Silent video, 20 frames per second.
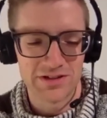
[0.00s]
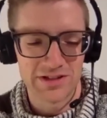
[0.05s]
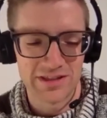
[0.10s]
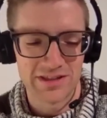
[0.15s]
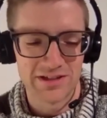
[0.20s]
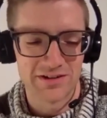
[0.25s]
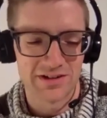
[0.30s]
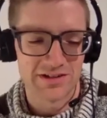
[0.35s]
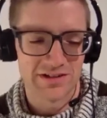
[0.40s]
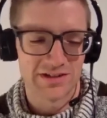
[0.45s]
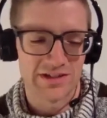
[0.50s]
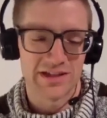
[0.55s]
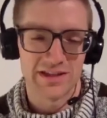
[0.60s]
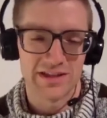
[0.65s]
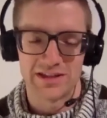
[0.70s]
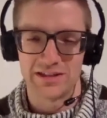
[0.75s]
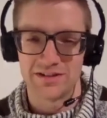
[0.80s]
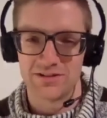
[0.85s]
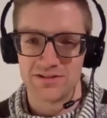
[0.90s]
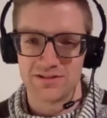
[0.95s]
you said there, because yeah,
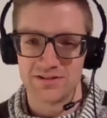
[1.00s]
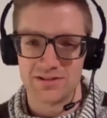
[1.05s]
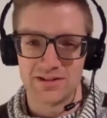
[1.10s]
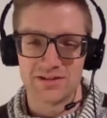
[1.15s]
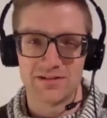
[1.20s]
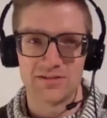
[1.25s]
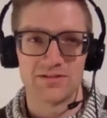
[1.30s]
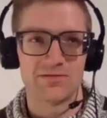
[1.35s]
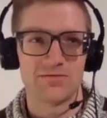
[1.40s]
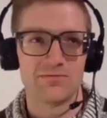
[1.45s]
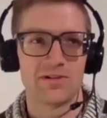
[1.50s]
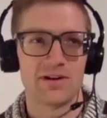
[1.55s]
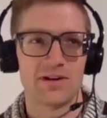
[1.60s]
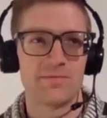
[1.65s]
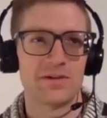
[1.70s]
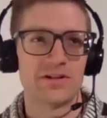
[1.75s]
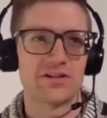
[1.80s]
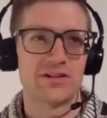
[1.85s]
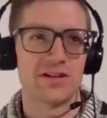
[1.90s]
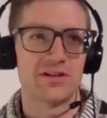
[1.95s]
like what I
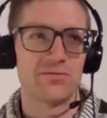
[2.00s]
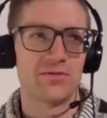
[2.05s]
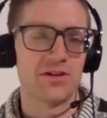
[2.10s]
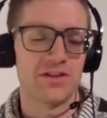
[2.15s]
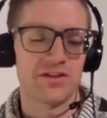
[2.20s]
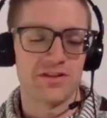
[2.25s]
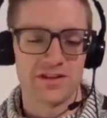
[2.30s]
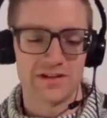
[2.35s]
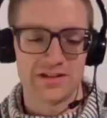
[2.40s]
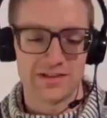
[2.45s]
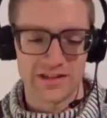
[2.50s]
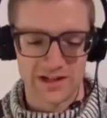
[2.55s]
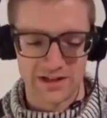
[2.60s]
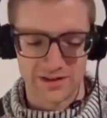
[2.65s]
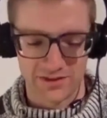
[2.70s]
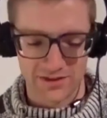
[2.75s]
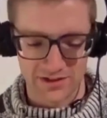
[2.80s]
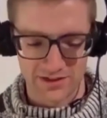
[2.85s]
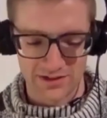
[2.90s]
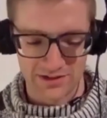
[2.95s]
mentioned, like one of the things that
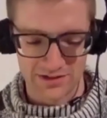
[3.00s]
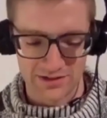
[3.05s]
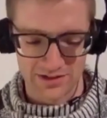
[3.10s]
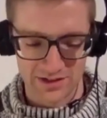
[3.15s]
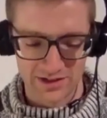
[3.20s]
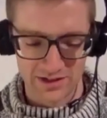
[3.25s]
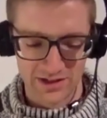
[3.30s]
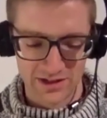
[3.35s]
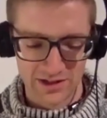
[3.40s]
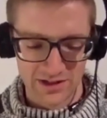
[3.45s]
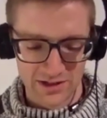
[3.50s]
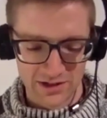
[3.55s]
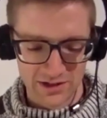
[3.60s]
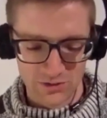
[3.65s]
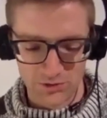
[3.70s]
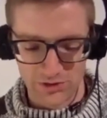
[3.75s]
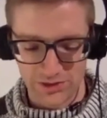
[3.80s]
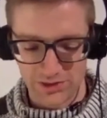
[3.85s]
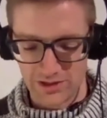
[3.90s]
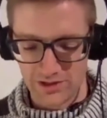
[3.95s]
I think is
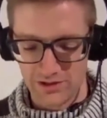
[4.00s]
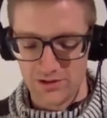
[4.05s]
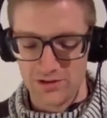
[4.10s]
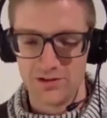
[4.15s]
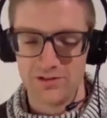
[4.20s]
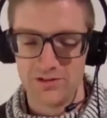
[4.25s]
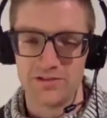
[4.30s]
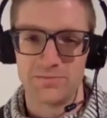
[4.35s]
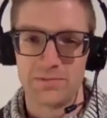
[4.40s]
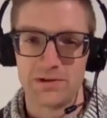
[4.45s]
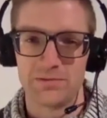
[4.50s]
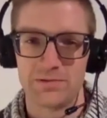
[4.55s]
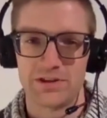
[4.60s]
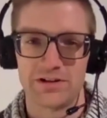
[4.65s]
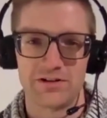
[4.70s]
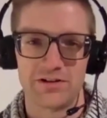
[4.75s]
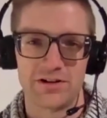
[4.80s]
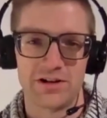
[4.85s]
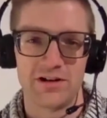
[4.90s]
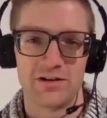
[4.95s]
with all the people
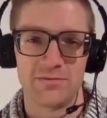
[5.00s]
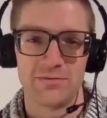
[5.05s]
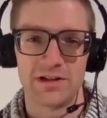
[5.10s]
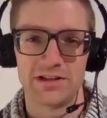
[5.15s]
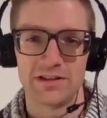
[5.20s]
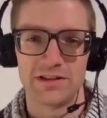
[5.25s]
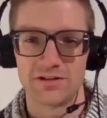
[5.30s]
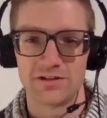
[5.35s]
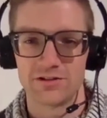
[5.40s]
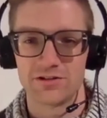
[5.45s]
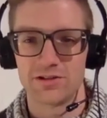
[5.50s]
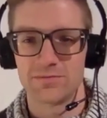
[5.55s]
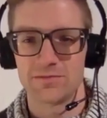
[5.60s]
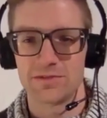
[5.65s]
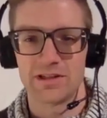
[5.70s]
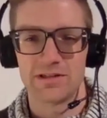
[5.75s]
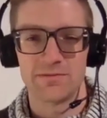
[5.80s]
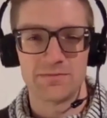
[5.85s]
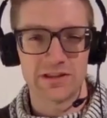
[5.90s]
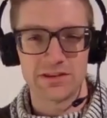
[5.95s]
that are now on my leadership
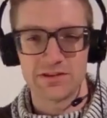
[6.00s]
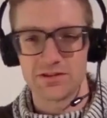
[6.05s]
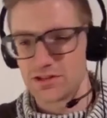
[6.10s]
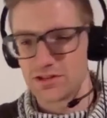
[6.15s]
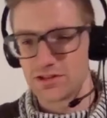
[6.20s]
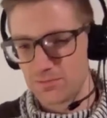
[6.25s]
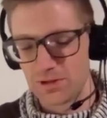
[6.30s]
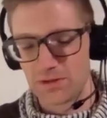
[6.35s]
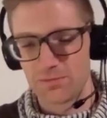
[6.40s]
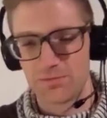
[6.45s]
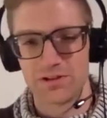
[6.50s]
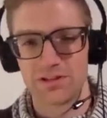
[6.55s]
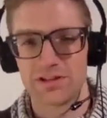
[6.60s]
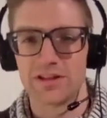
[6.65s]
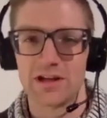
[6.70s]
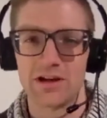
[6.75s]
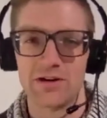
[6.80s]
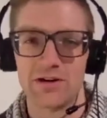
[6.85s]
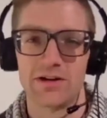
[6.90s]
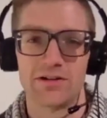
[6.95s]
team, like there's some people
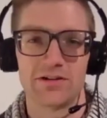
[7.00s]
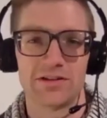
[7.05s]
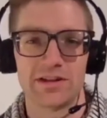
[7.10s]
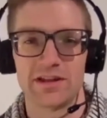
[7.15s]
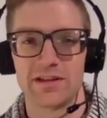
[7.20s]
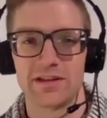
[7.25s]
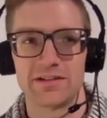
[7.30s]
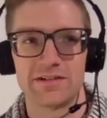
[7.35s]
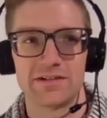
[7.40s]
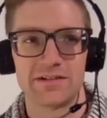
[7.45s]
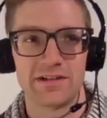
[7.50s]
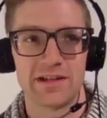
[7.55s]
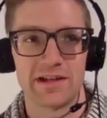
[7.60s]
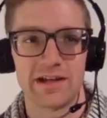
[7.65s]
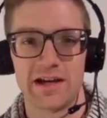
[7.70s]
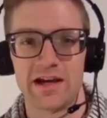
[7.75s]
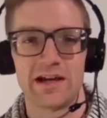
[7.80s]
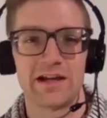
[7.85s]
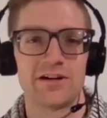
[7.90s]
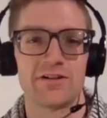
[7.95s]
that they go out and they
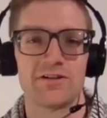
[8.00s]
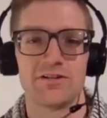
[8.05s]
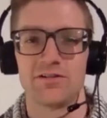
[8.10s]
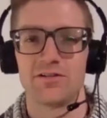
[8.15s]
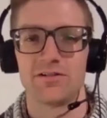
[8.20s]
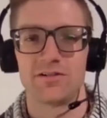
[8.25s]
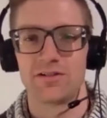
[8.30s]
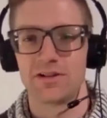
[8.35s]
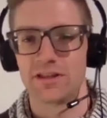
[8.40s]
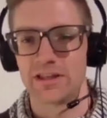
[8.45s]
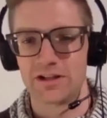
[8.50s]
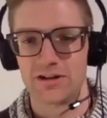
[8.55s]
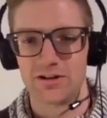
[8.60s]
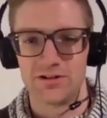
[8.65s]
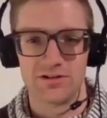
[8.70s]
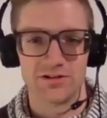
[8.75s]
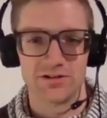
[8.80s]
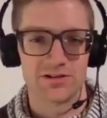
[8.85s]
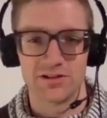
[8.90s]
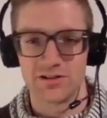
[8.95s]
like hire like
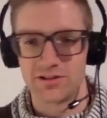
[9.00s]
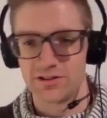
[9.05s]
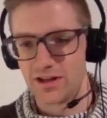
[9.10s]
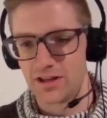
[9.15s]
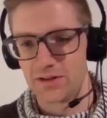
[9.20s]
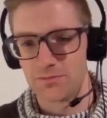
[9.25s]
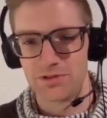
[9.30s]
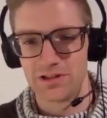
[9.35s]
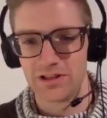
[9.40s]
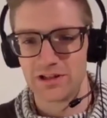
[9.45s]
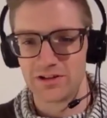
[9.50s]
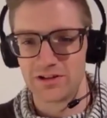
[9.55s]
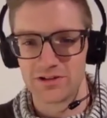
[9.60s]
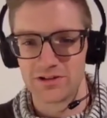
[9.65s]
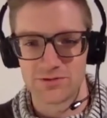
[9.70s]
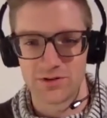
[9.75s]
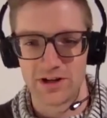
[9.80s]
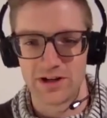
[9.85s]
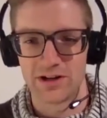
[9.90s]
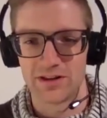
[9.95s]
all-star A
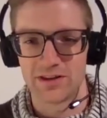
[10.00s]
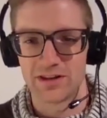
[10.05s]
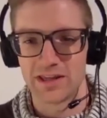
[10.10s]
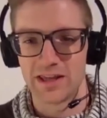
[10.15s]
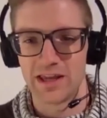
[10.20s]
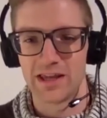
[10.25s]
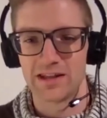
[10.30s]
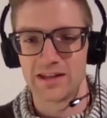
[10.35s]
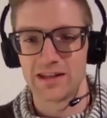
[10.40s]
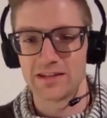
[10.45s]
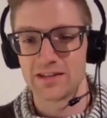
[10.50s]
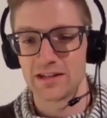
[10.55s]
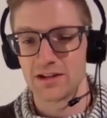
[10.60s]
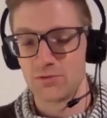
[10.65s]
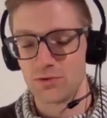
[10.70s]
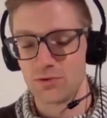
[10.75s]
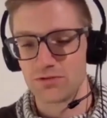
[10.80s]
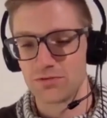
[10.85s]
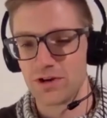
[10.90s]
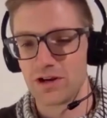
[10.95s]
players right out of the gate, and that's
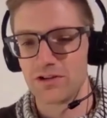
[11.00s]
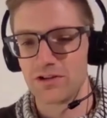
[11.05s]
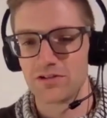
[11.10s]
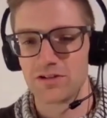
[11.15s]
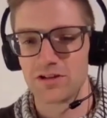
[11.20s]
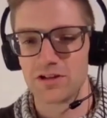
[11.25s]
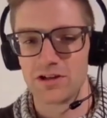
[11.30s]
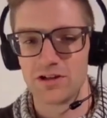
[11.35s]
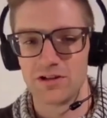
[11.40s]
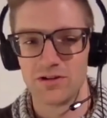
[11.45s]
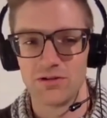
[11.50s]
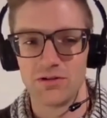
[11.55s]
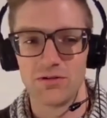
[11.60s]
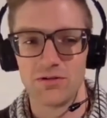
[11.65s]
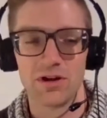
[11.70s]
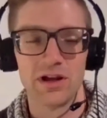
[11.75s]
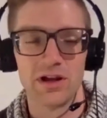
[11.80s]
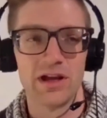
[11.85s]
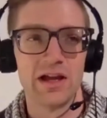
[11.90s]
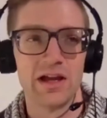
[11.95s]
like one route you can
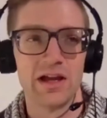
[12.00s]
go.